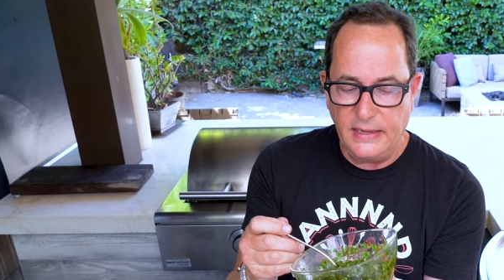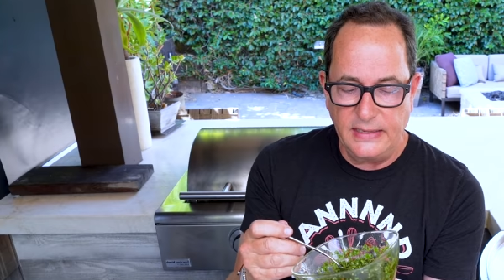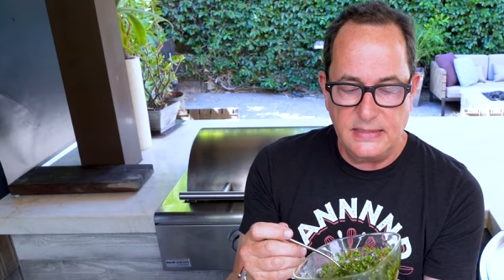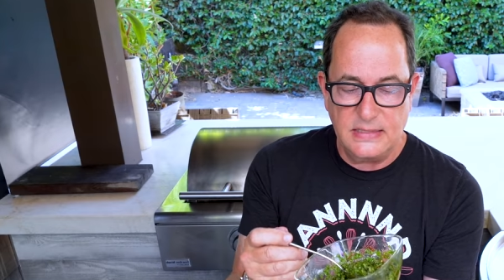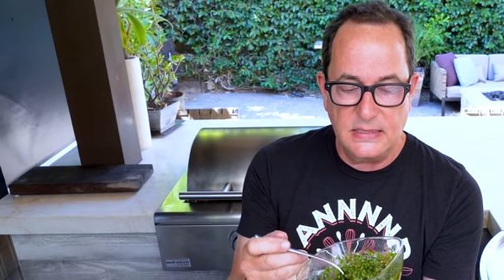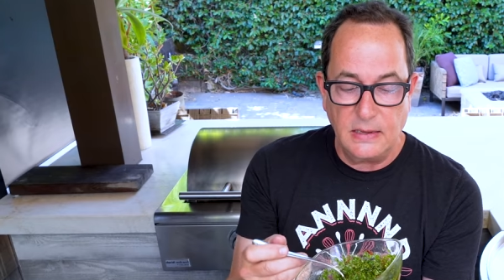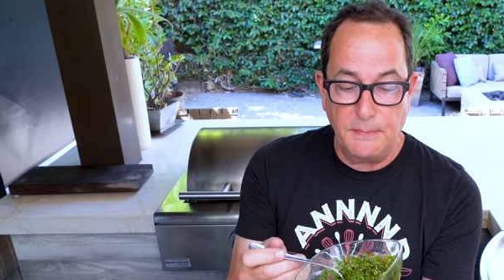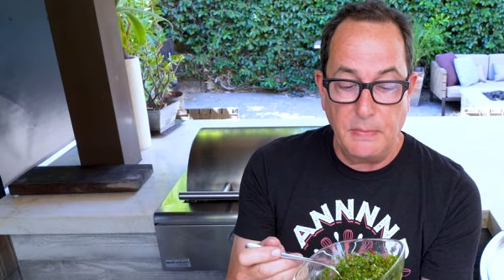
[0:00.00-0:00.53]

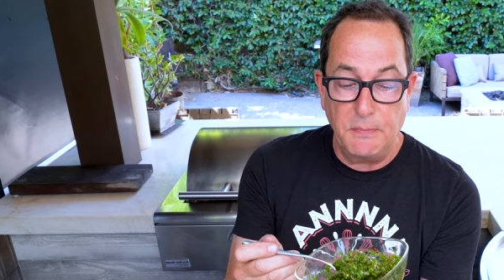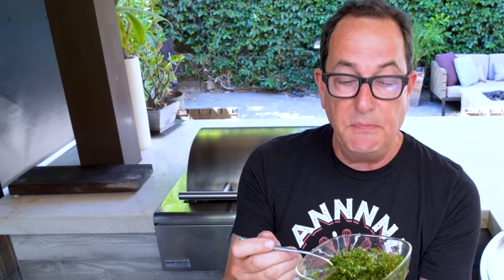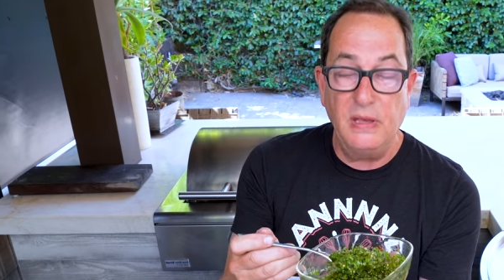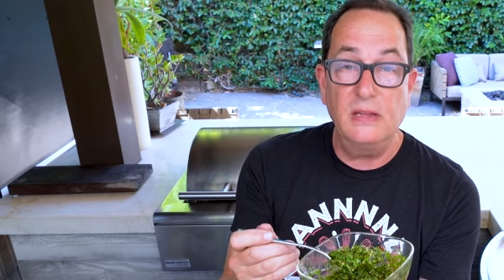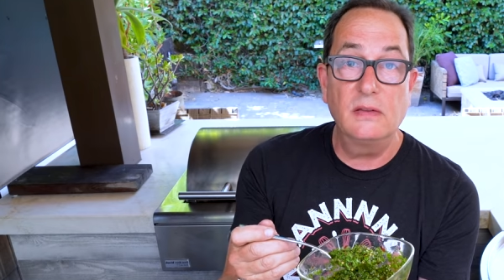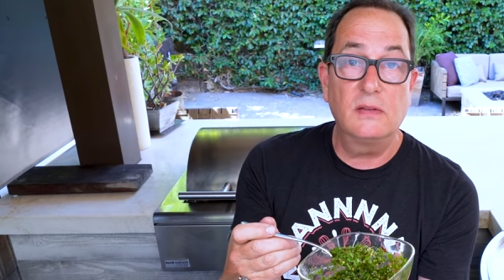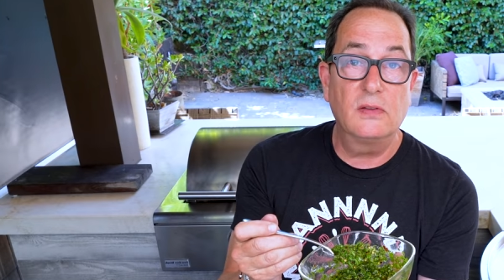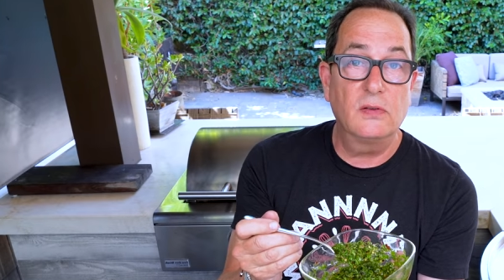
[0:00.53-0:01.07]
It's some um,
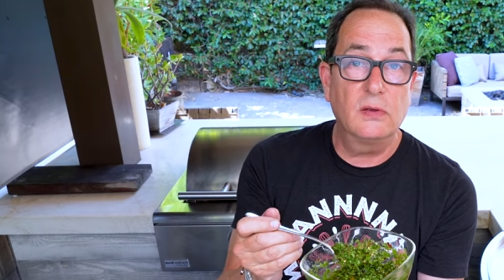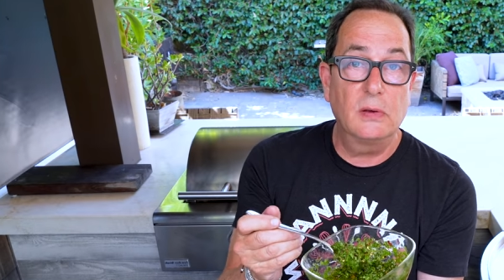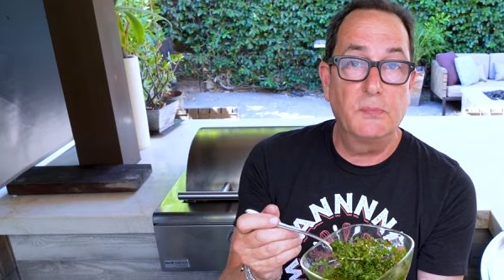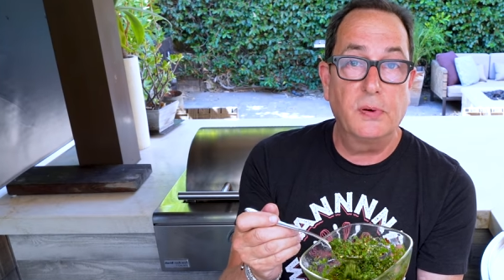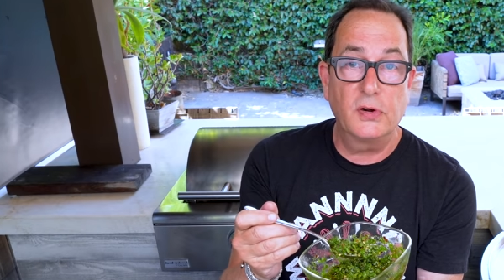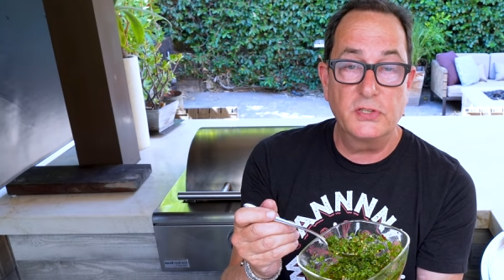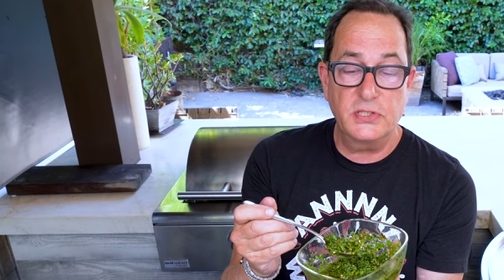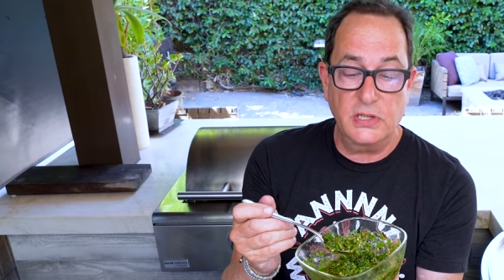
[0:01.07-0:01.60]
mint
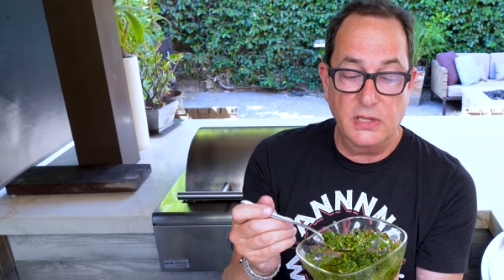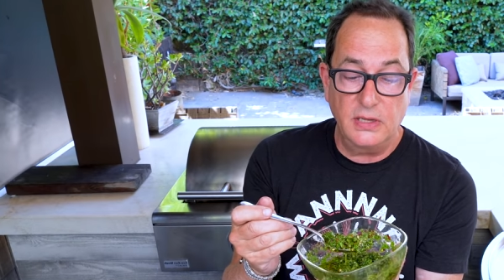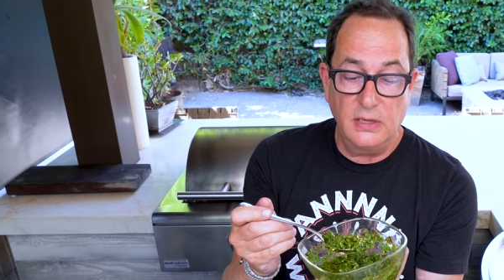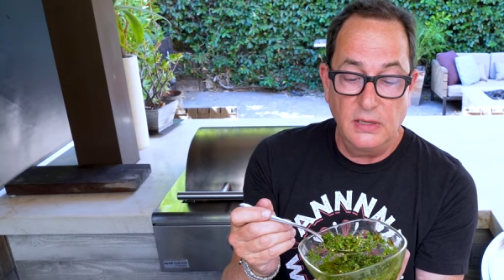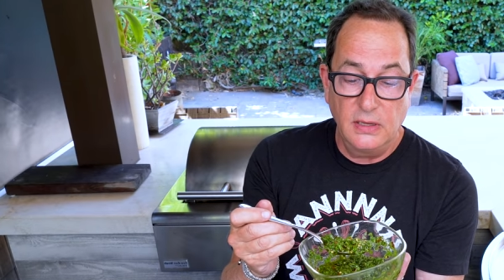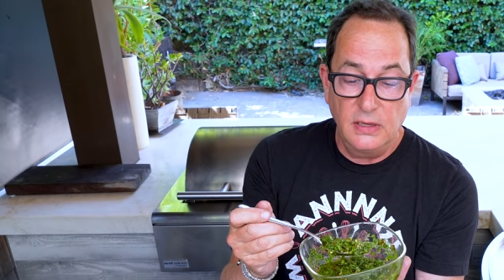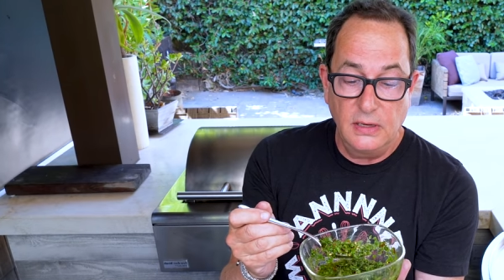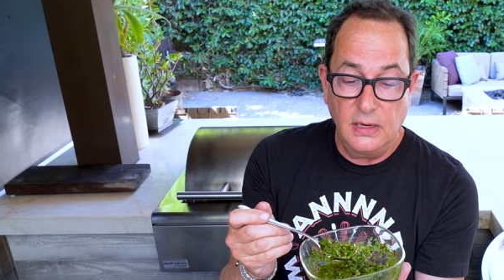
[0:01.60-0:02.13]
parsley
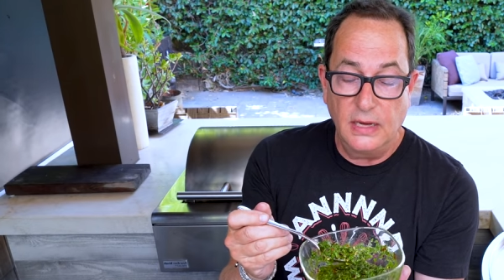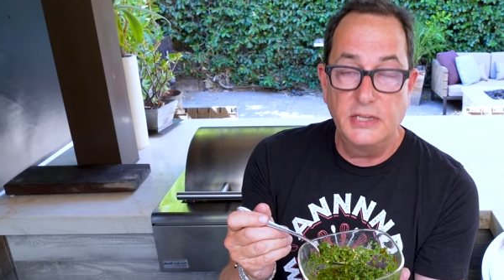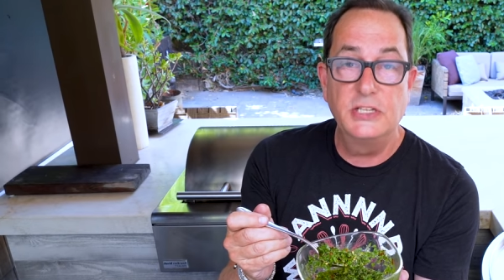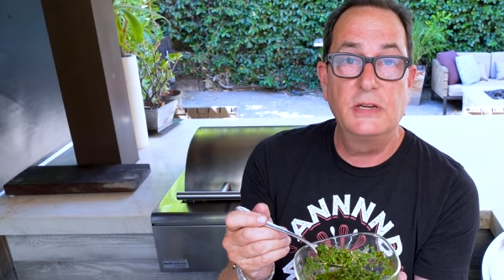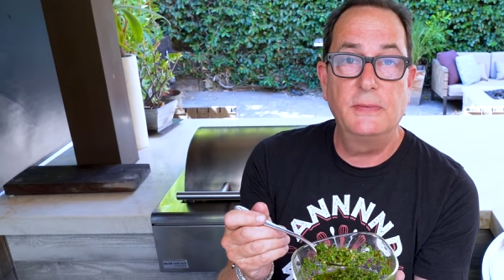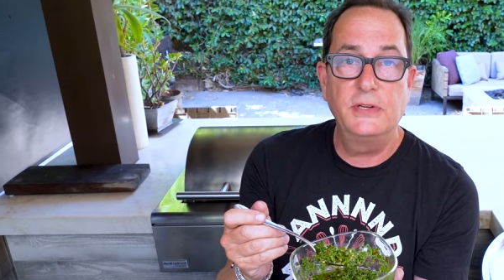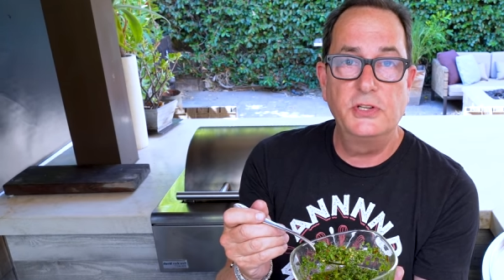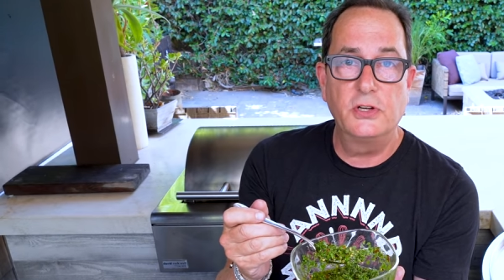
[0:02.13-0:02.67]
uh,
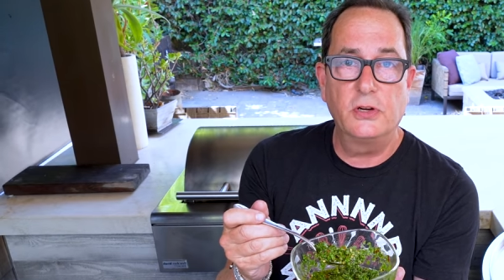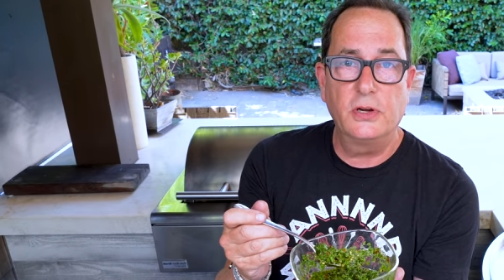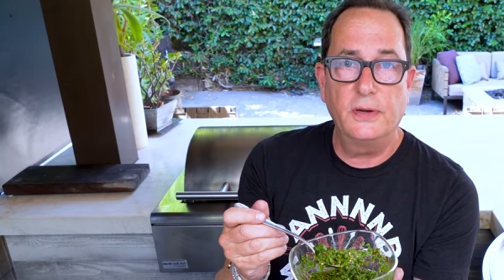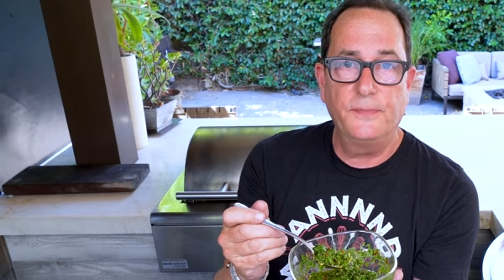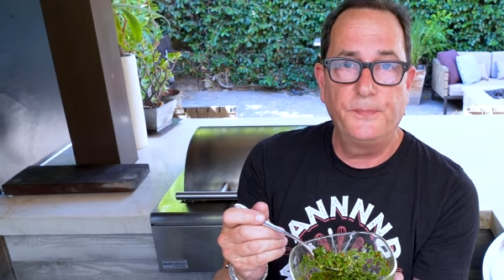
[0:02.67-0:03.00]
chimichurri.